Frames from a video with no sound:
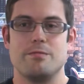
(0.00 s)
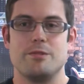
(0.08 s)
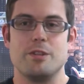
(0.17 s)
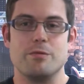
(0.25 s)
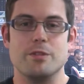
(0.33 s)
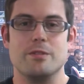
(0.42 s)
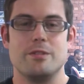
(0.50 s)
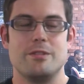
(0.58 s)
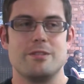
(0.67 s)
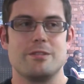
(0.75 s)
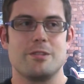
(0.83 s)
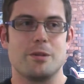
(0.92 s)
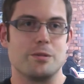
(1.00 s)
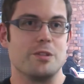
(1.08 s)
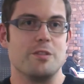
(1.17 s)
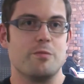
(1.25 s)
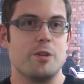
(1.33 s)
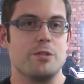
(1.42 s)
different
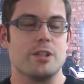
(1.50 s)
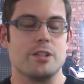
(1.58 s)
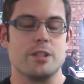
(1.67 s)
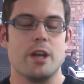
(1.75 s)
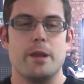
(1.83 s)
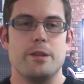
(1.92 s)
cognitive processes.